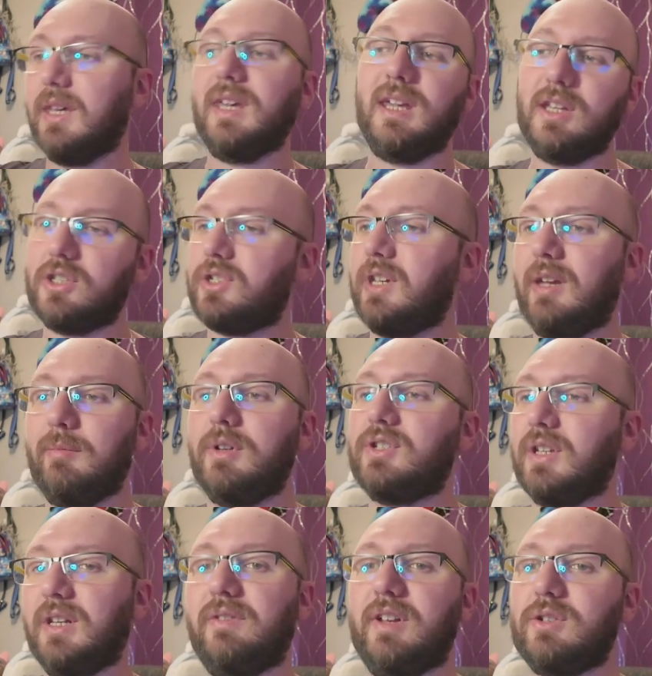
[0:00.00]
each image
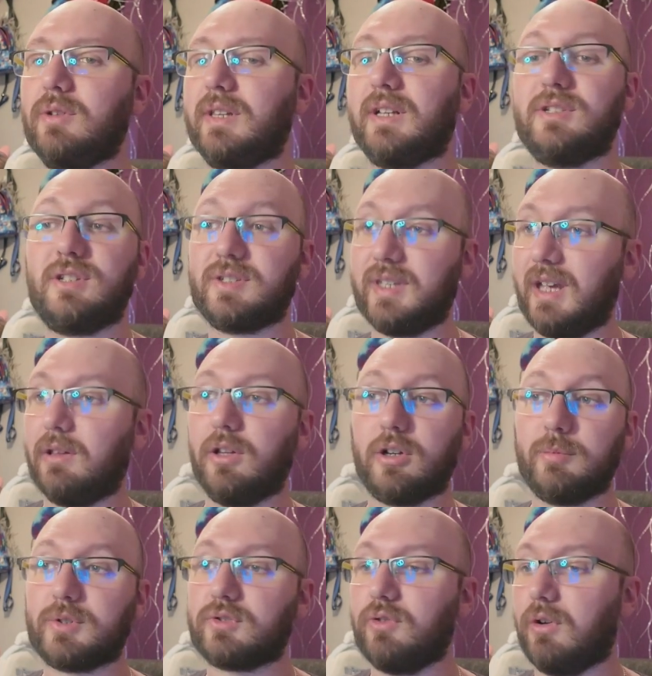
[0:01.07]
individually, because you see how long
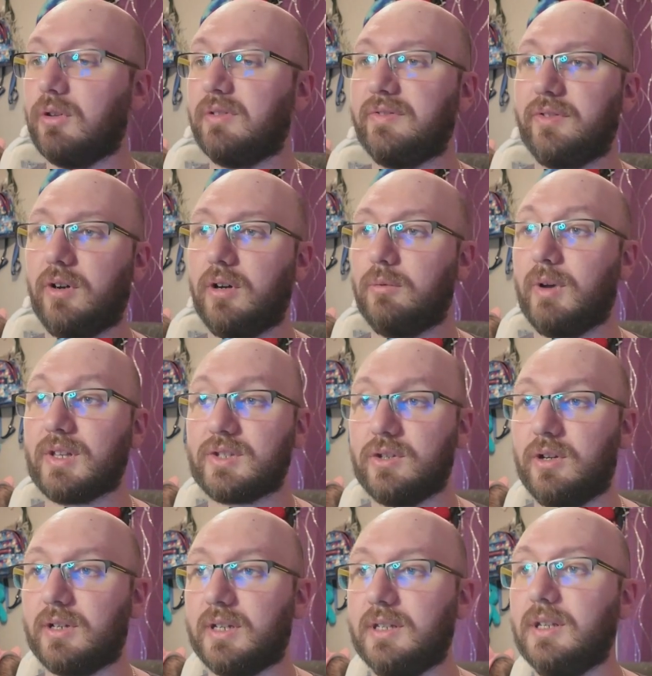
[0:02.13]
I'm scrolling for whilst
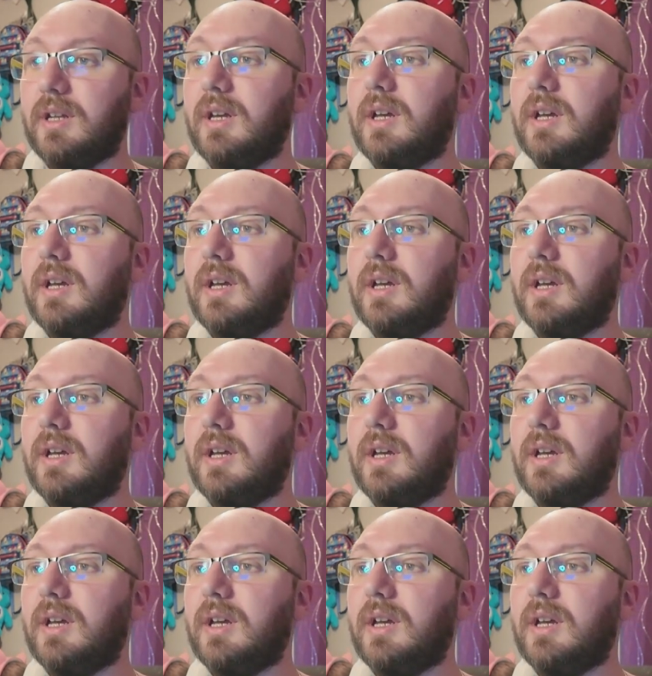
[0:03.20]
talking,